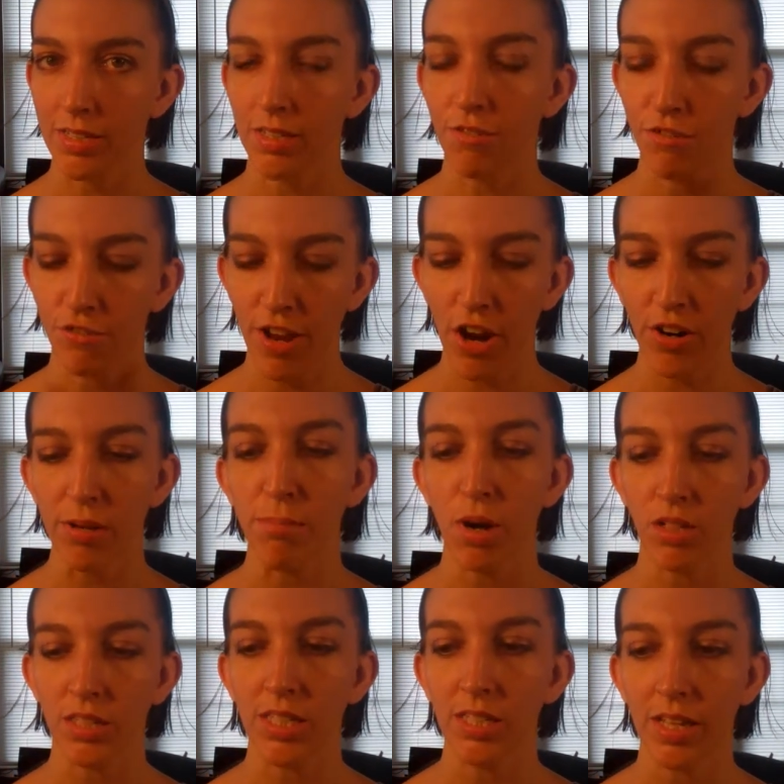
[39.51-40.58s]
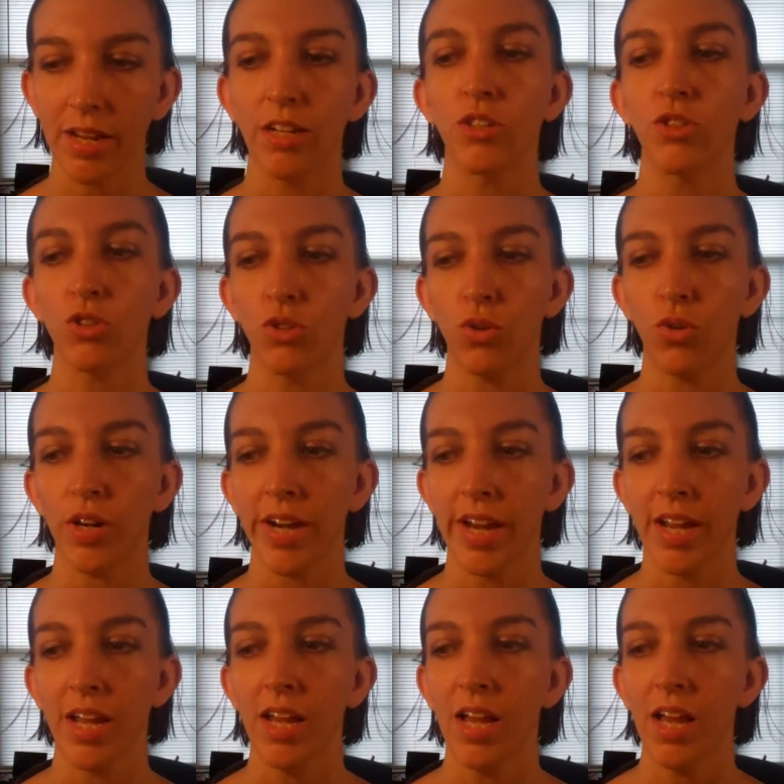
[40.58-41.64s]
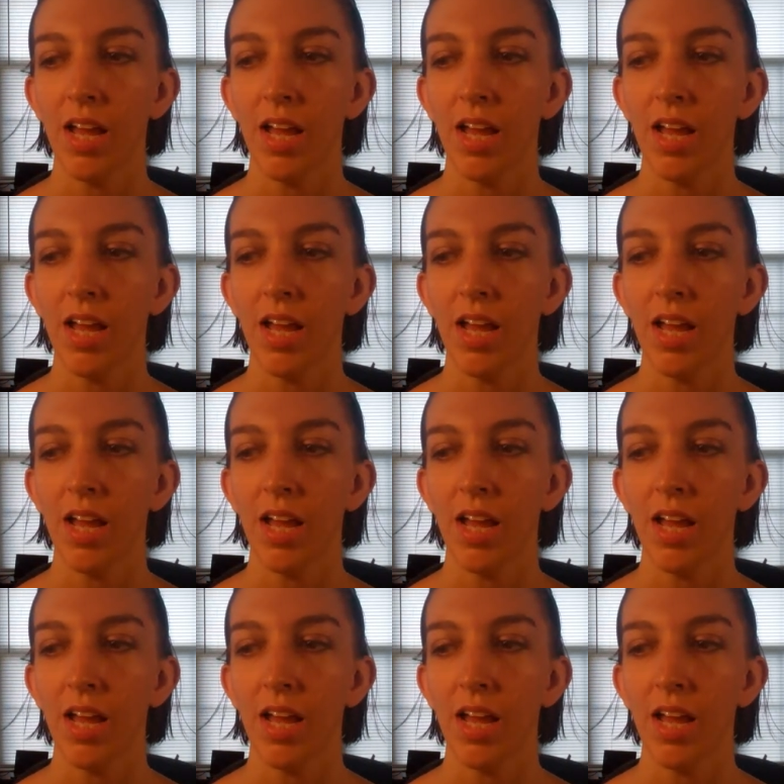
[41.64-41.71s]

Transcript: It's a very multi-layered story,